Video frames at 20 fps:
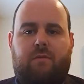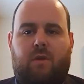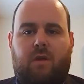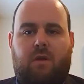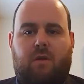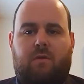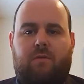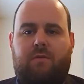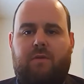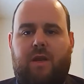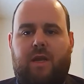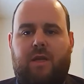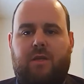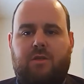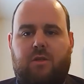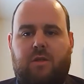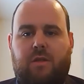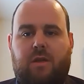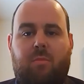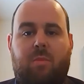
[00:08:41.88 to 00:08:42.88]
you know,
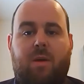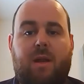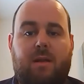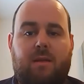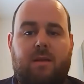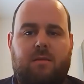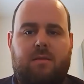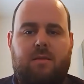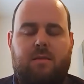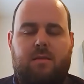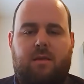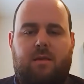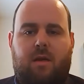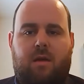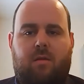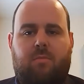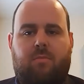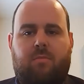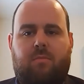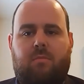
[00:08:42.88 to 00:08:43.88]
financial independence,
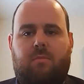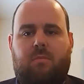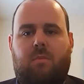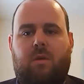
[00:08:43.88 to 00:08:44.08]
um,